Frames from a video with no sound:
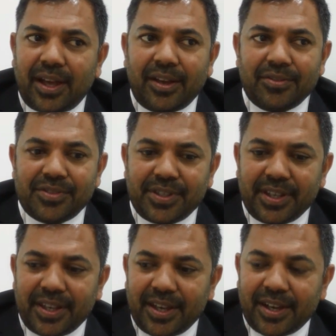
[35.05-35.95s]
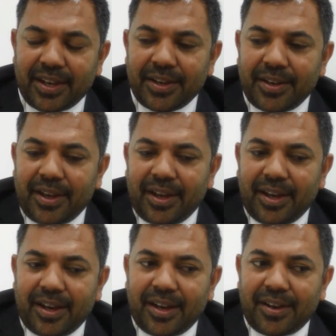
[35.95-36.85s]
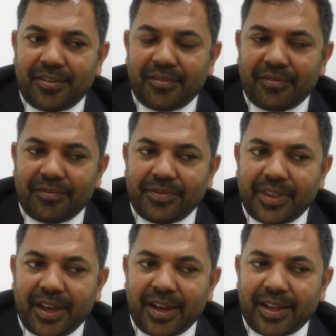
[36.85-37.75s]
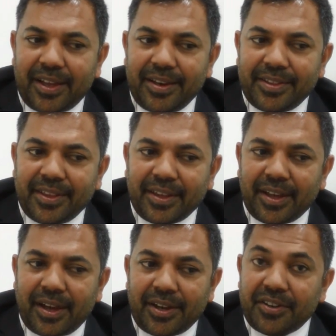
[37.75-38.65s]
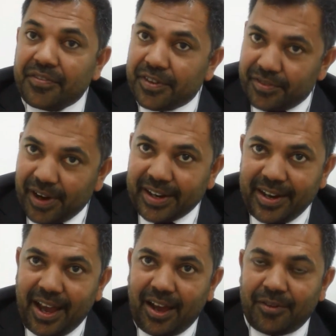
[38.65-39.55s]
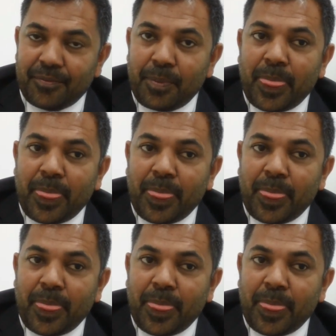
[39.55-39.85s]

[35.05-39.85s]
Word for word: I don't see there anything different right now.